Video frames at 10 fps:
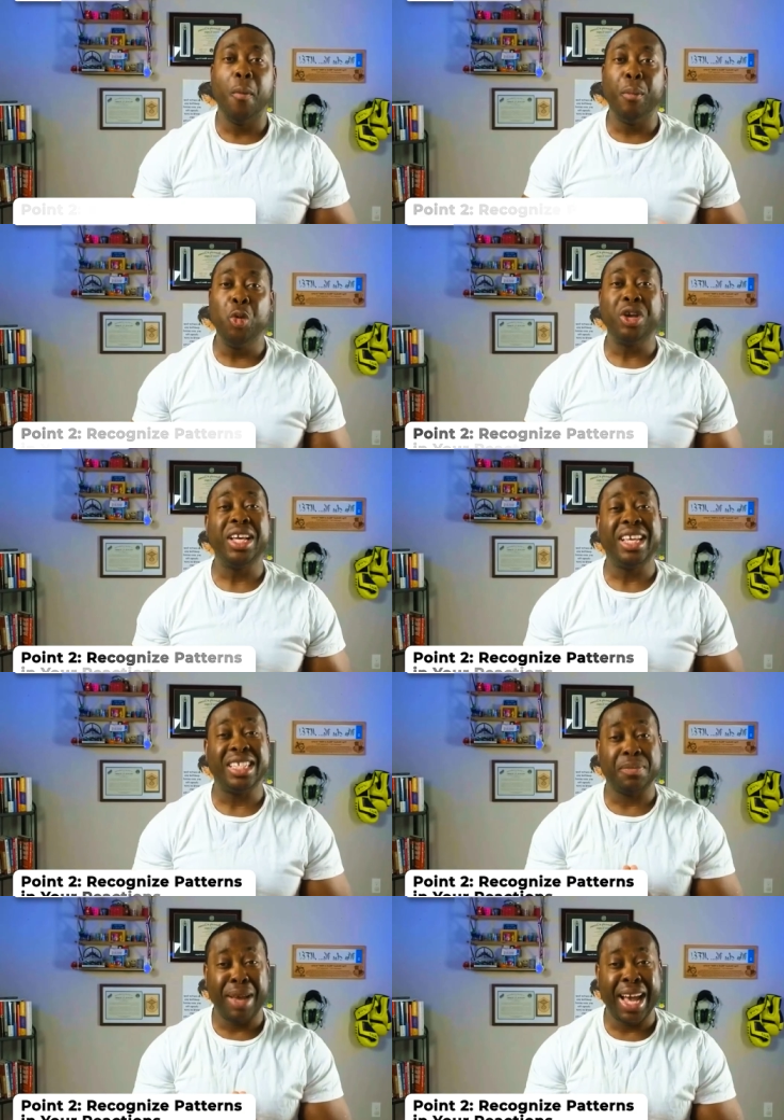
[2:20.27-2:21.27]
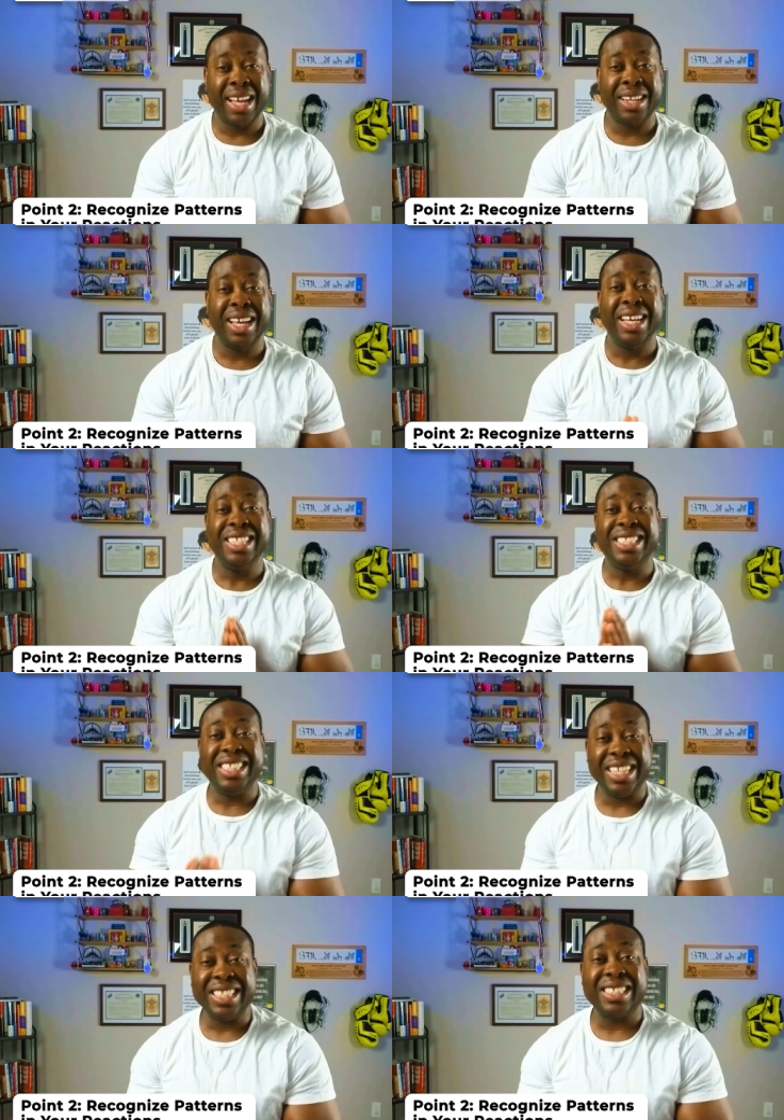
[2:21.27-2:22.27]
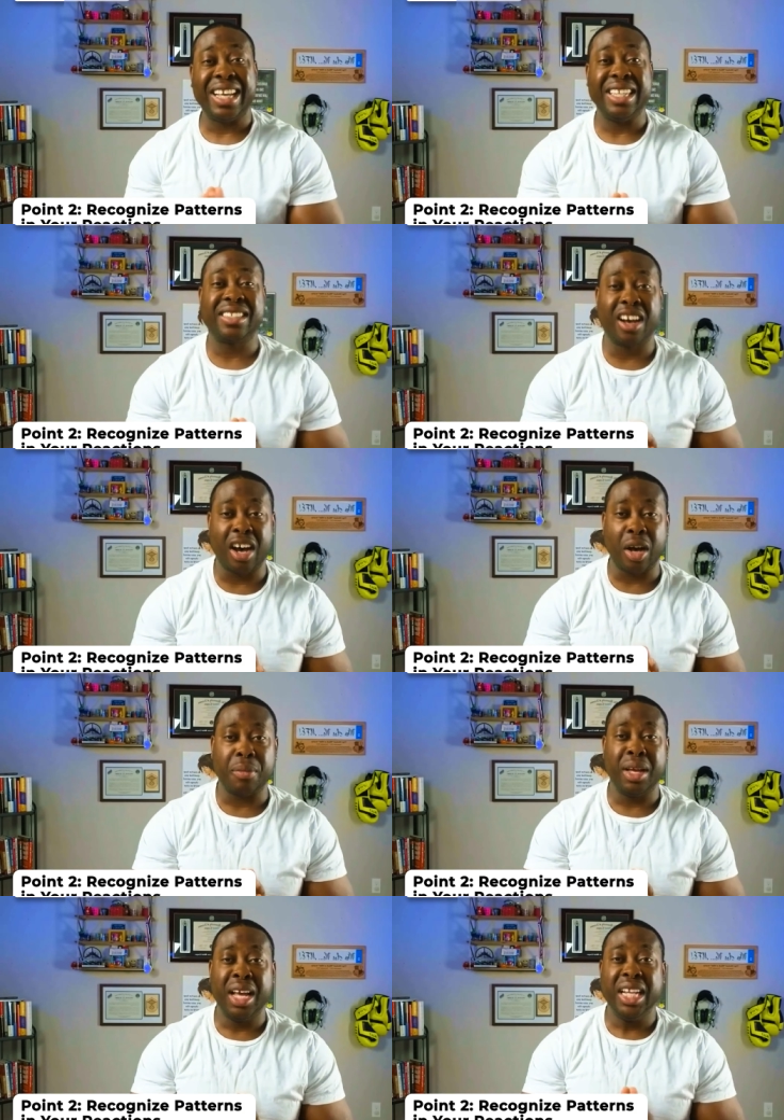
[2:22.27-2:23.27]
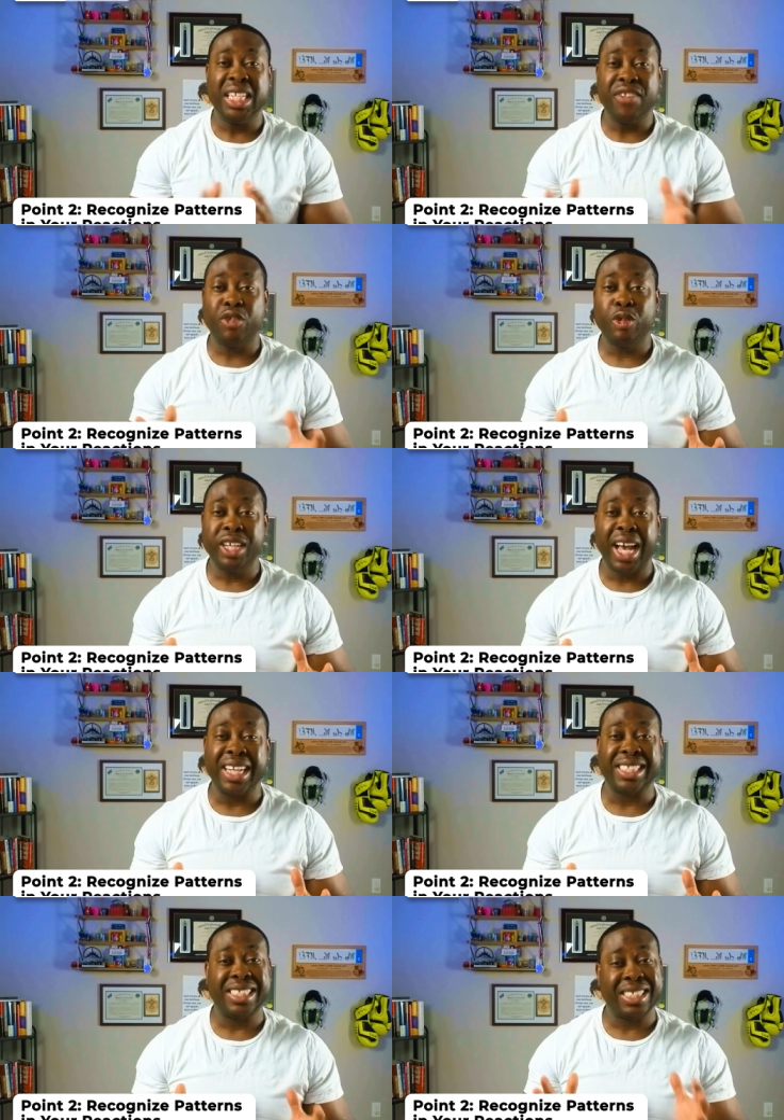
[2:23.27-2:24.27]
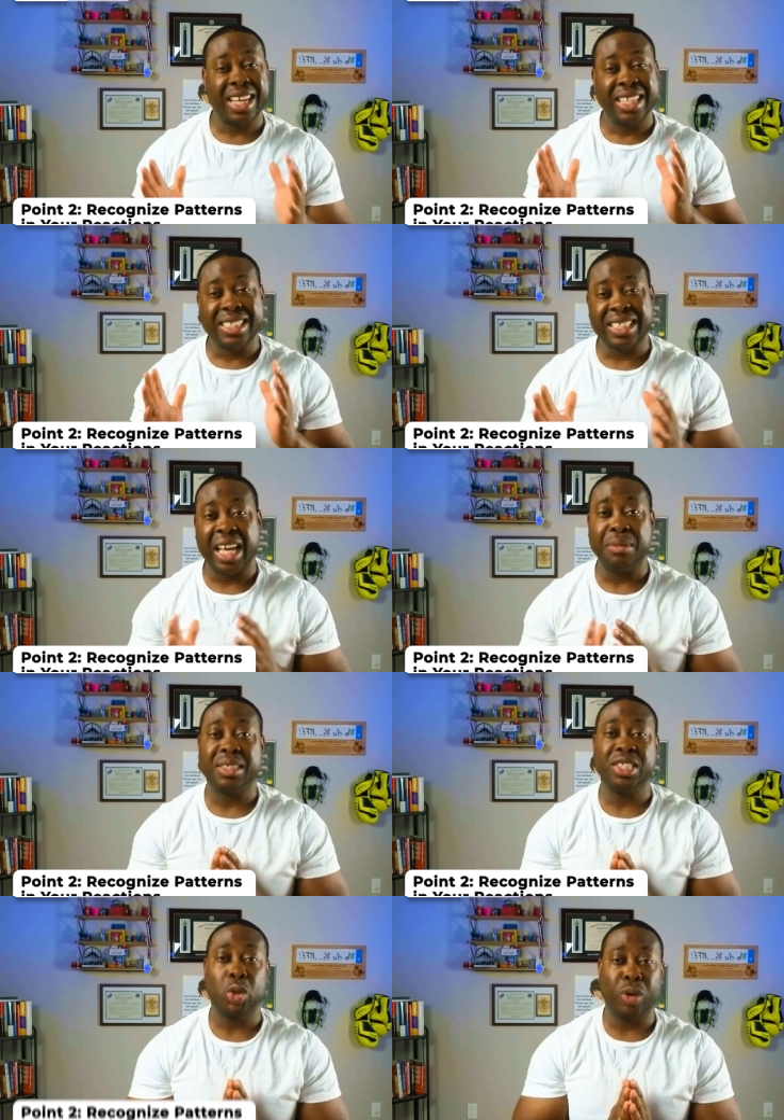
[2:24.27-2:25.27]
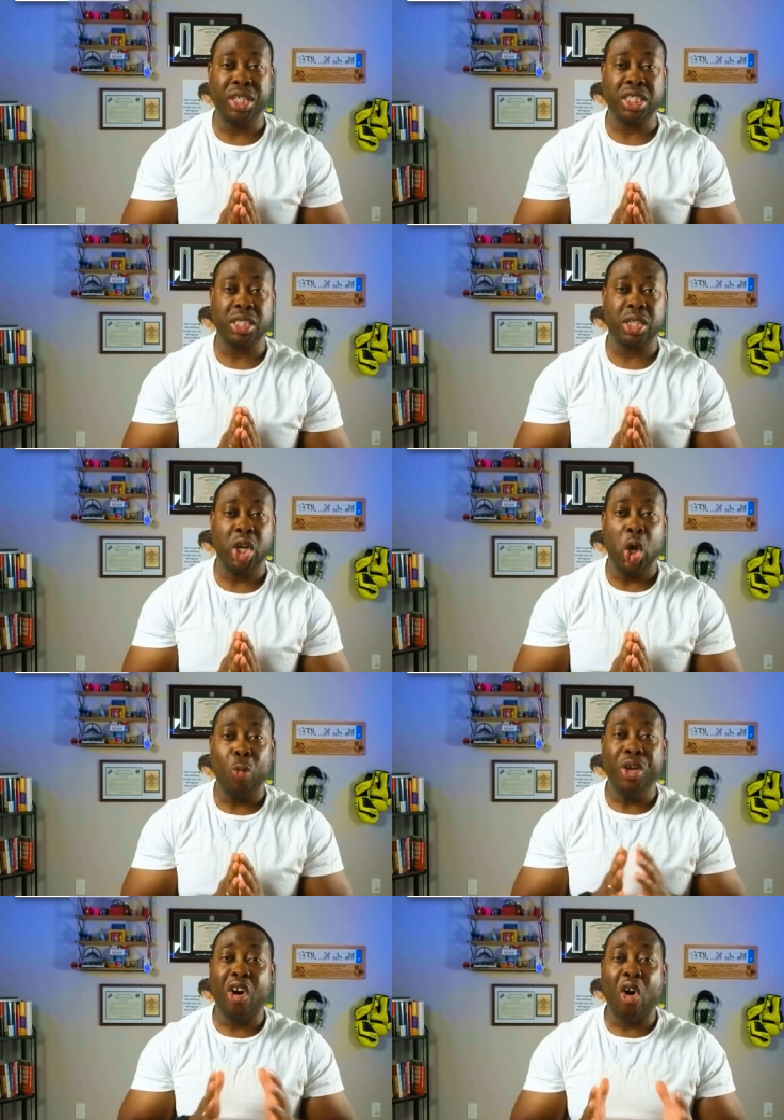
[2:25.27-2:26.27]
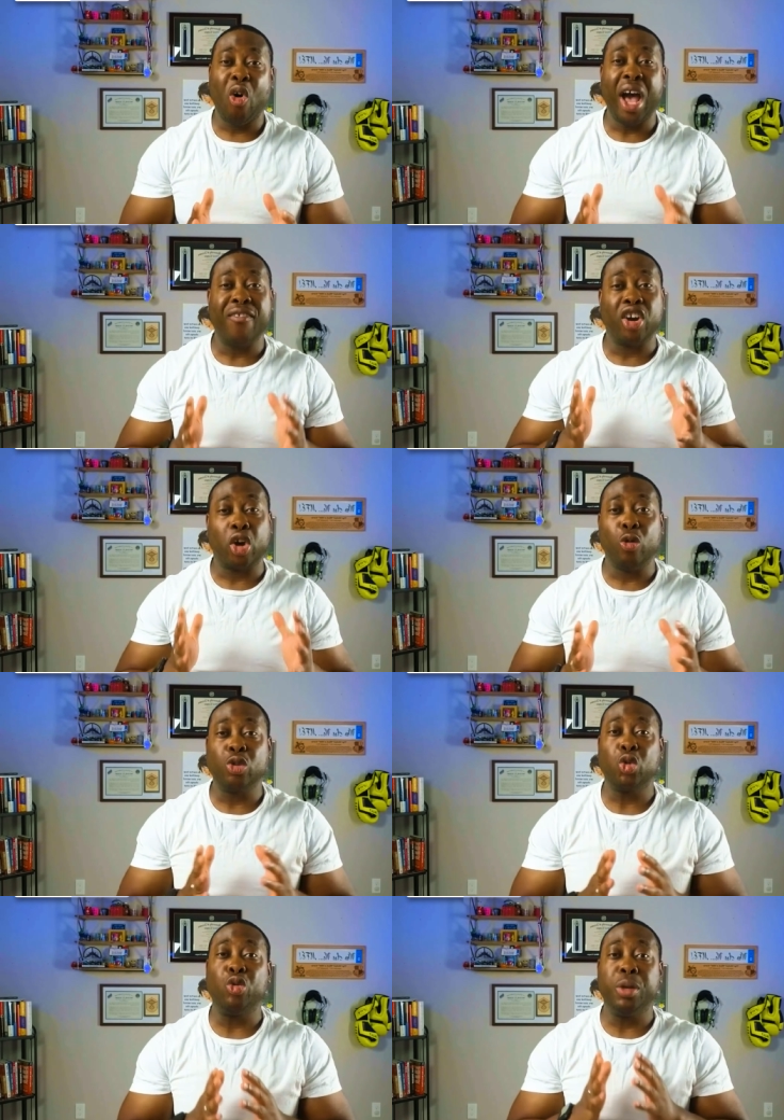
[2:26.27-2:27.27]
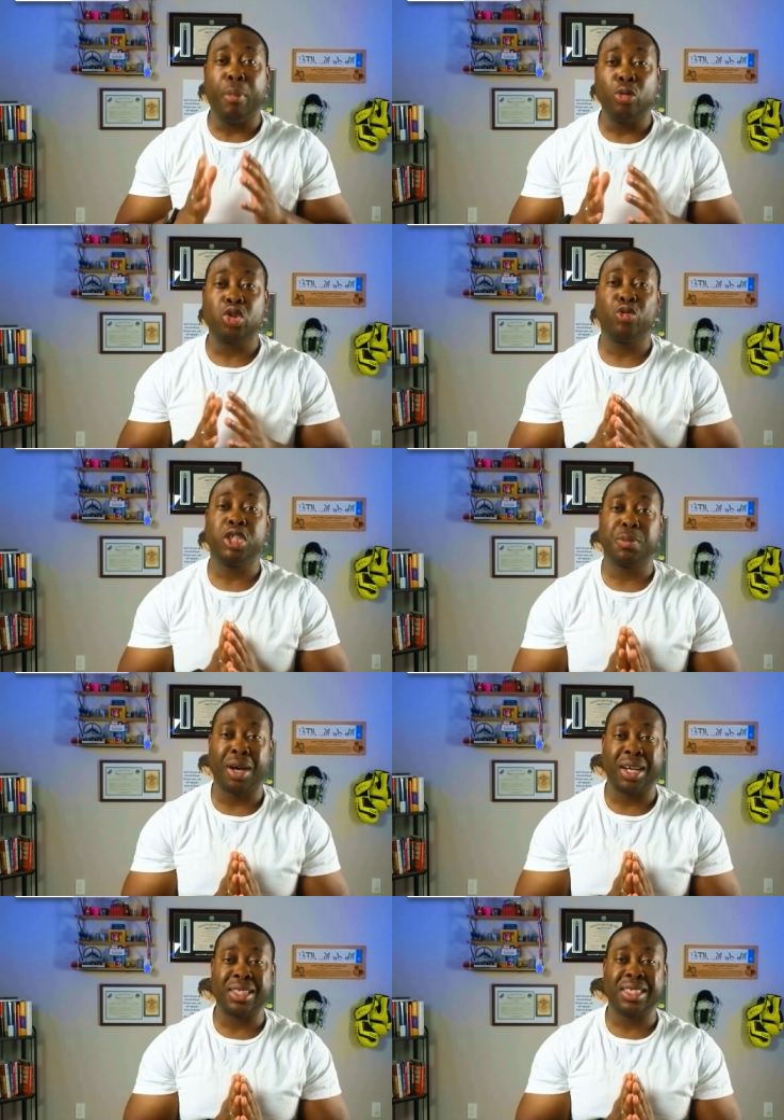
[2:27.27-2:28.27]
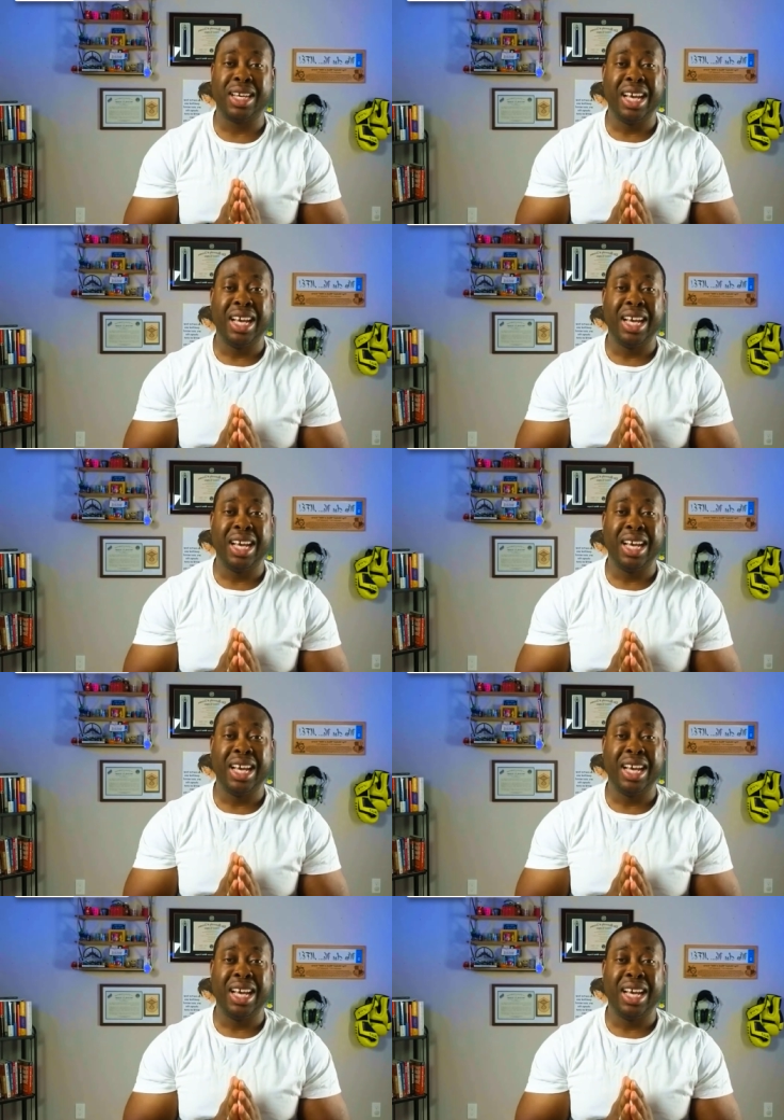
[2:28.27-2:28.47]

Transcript: Mugen gets mad, Jin stays calm. Different reactions, same situation. We all have a go-to emotional response.